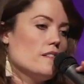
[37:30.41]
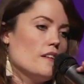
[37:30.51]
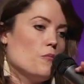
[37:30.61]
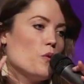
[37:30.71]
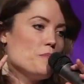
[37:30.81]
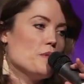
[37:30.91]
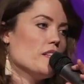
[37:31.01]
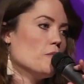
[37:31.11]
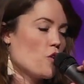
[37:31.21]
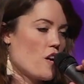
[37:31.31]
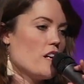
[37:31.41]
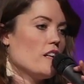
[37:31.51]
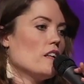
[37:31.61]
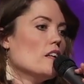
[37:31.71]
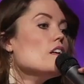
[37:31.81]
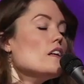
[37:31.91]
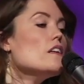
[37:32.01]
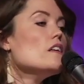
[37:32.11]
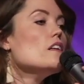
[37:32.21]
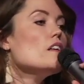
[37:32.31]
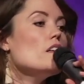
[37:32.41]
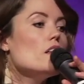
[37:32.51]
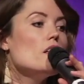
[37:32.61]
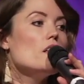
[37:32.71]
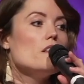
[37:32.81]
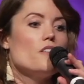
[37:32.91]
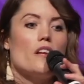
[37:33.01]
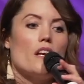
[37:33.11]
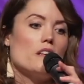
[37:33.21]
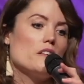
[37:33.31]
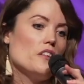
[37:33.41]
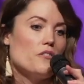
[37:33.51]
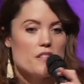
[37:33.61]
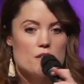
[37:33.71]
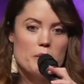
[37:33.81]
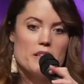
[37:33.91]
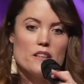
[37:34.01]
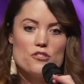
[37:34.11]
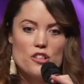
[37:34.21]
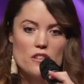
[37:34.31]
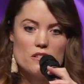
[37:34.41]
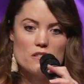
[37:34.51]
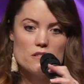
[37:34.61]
I'm weeping, I'm crying. They're like, you'll have kids by next year.